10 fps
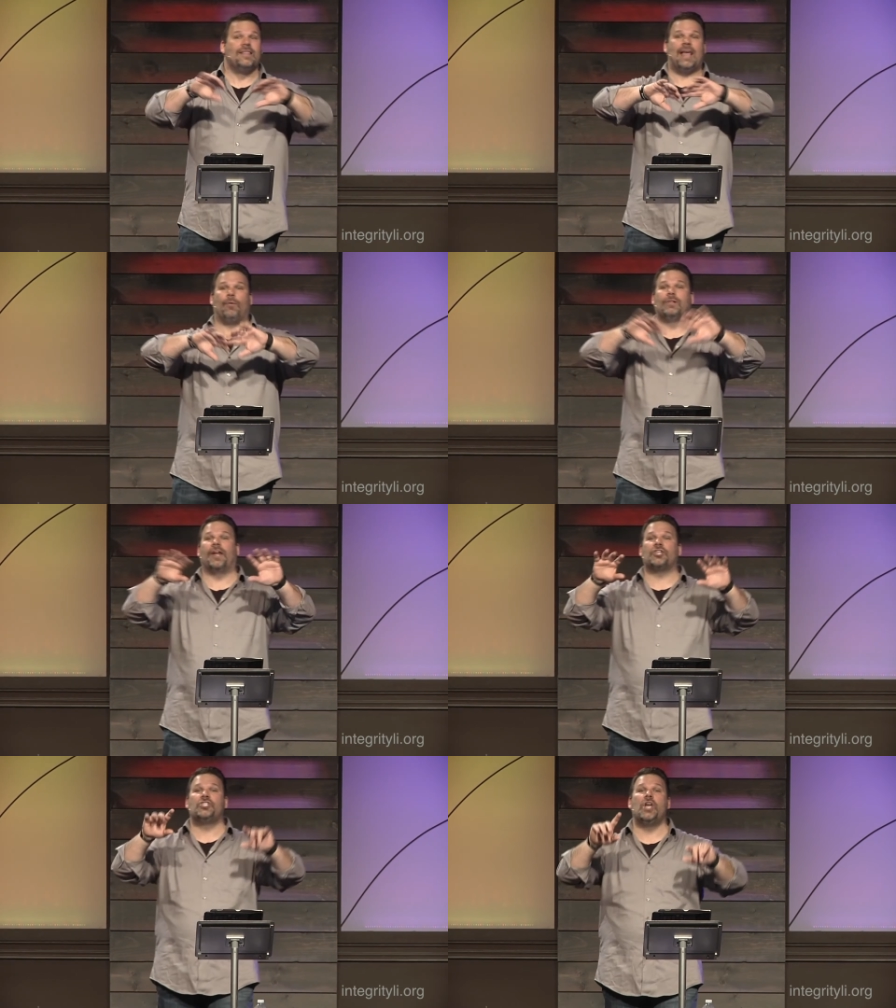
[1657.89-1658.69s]
that will
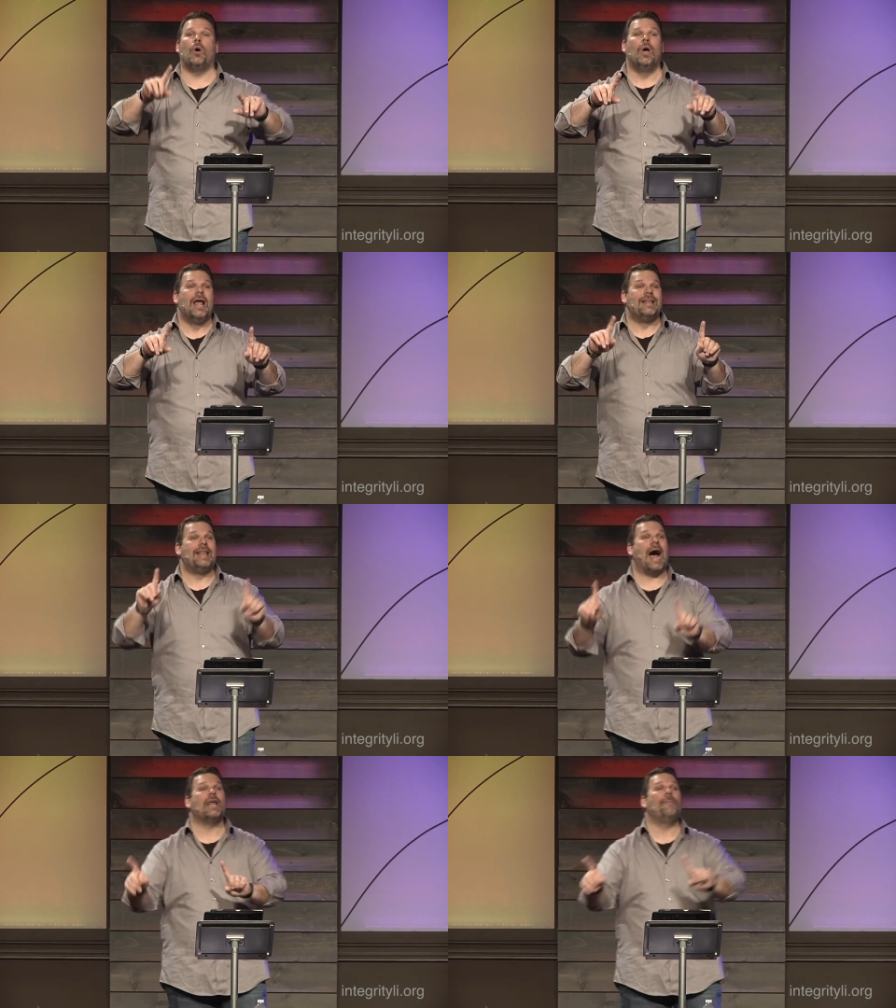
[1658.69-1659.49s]
let us know
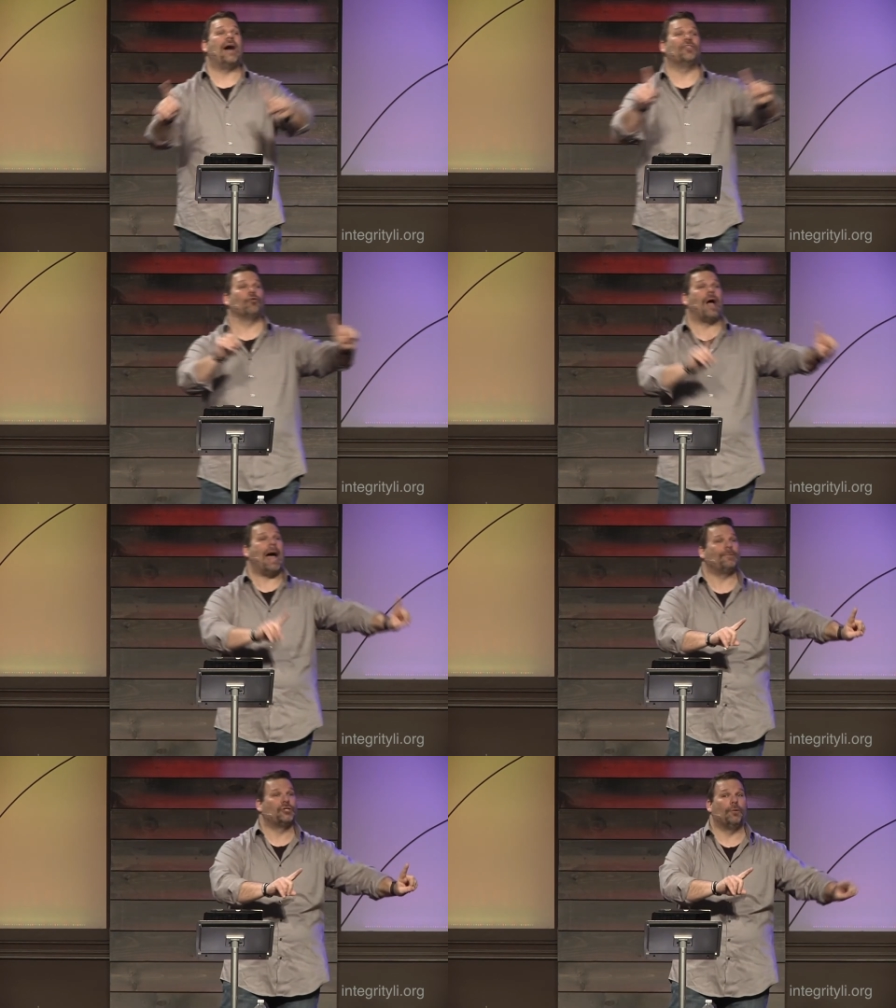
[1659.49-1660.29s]
not about the
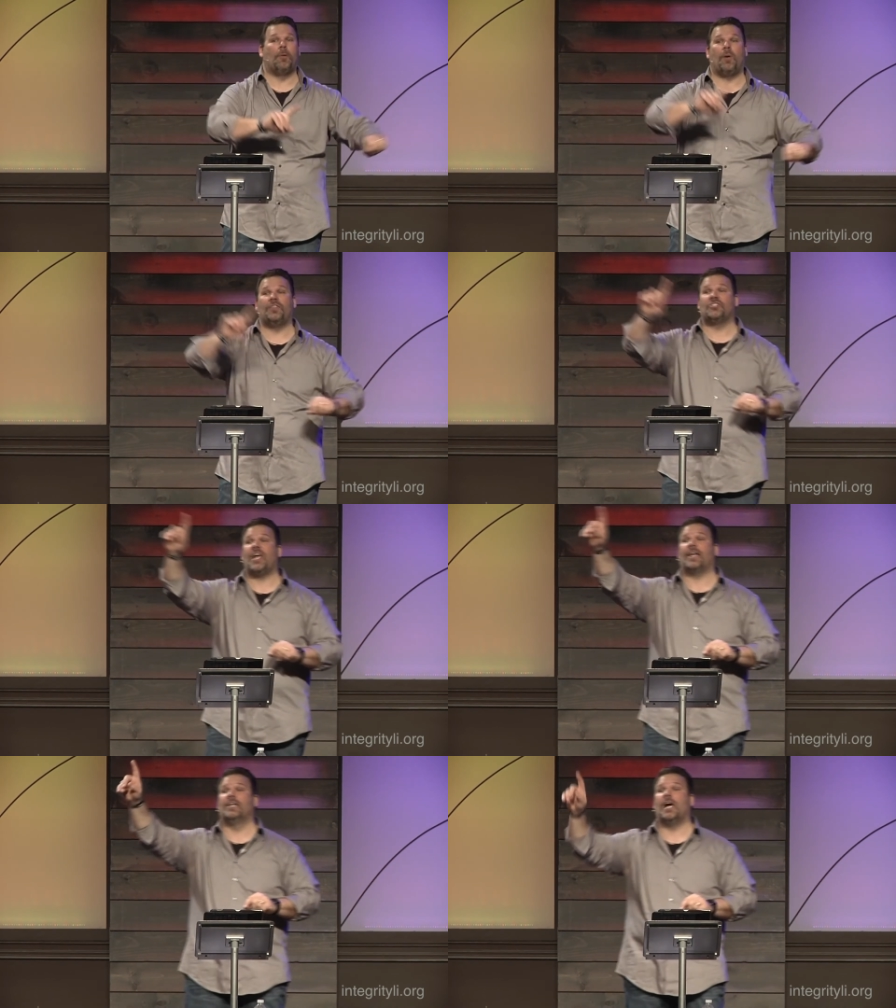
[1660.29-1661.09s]
rapture, but by the
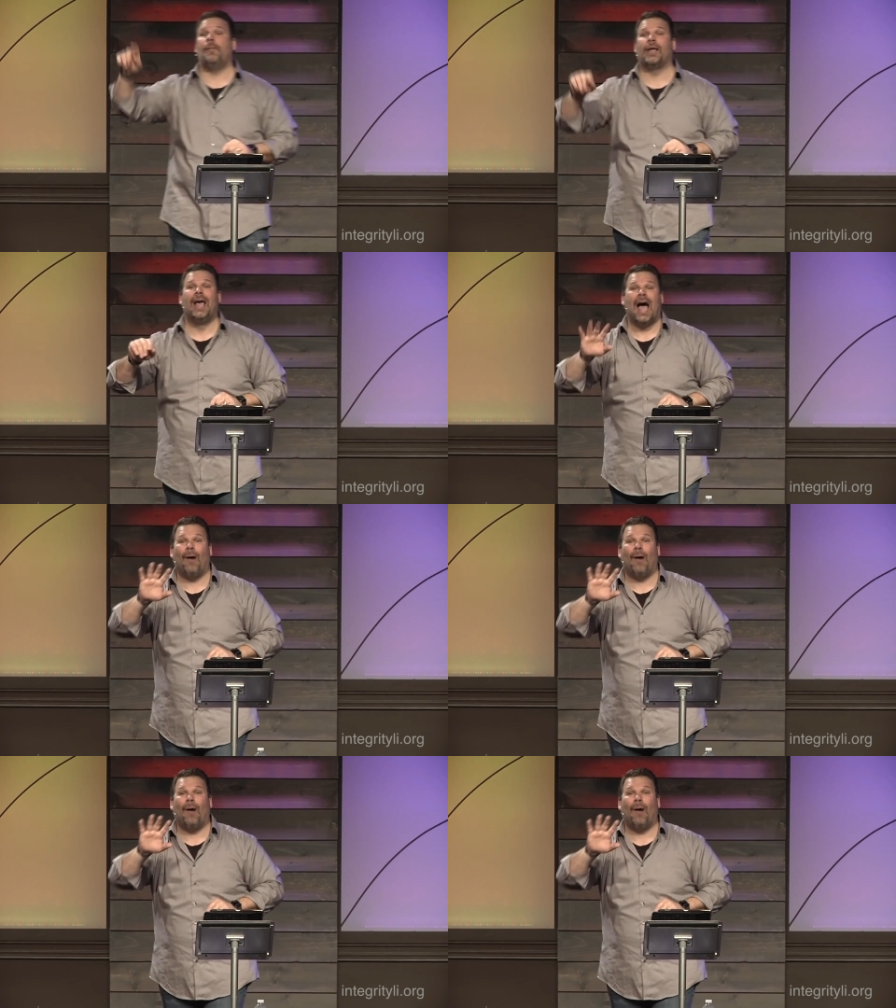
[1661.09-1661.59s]
second coming.